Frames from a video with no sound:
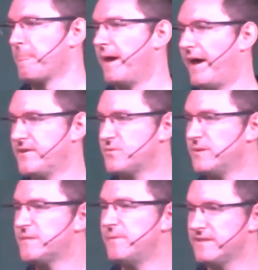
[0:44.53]
as we
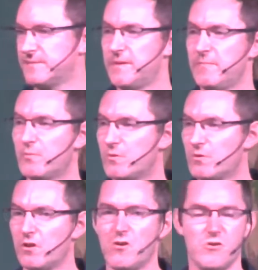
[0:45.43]
speak to people
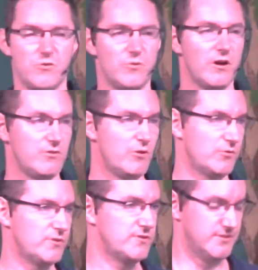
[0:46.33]
who are not
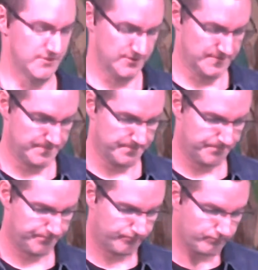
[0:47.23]
Christians.
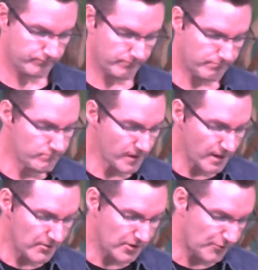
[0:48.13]

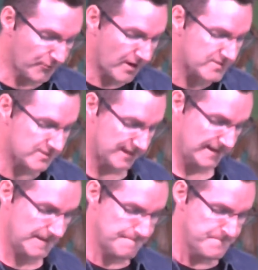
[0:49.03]
So
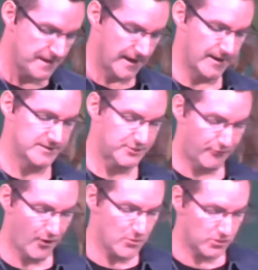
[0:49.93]
firstly,
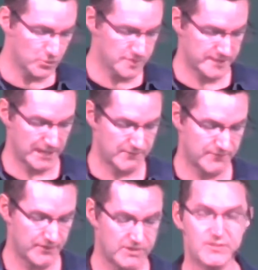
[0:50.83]
devote yourselves,
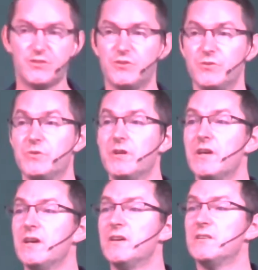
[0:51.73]
verse 2,
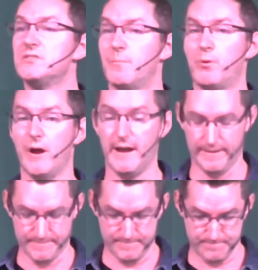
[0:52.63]
to
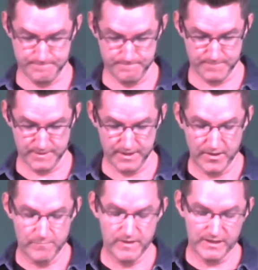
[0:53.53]
prayer,
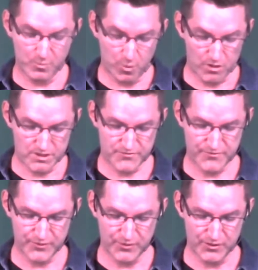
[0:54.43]
being
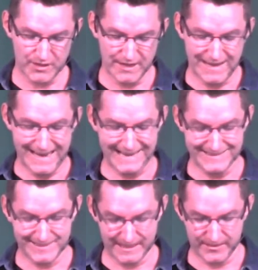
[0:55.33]
watchful and
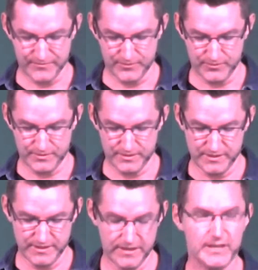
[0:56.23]
thankful.
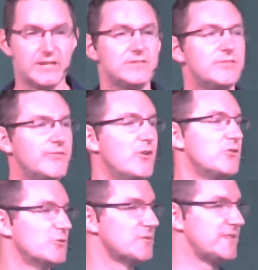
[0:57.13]
Devote
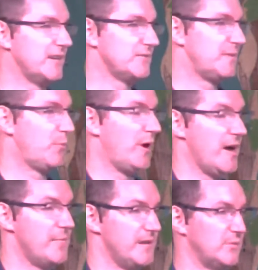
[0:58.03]
yourselves to
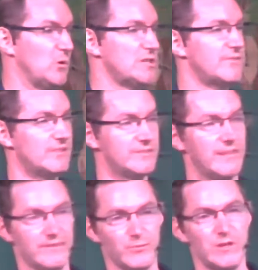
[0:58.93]
prayer, being watchful and
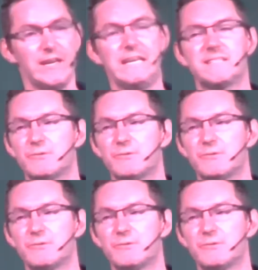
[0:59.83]
thankful. It's a